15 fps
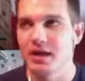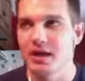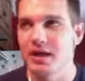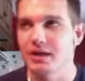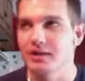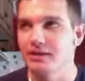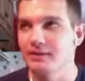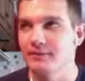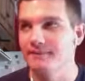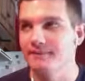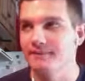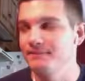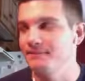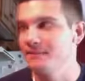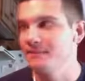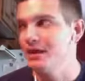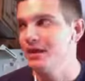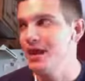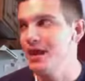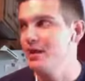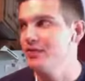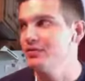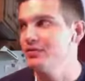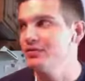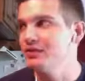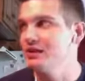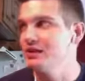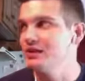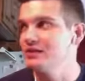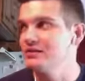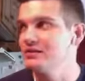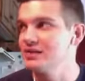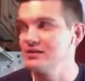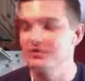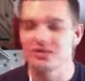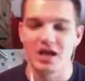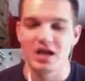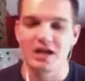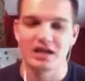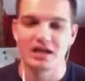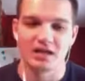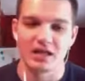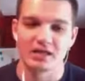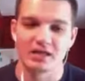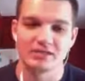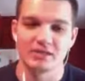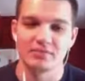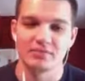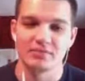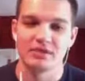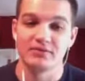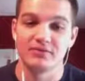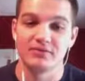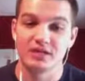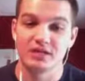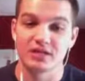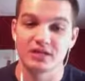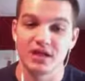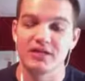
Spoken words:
And I don't think the Indians have a shot against them in the division.